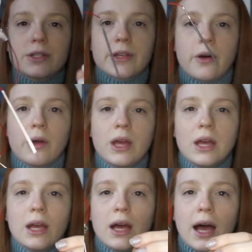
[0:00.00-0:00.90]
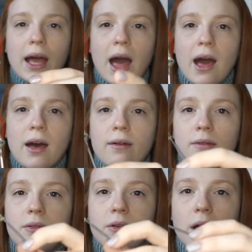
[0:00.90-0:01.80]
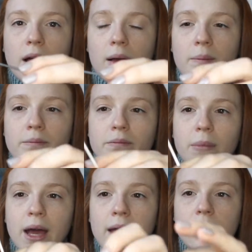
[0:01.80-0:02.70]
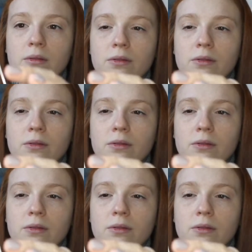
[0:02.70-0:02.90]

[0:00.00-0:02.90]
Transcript: so I have my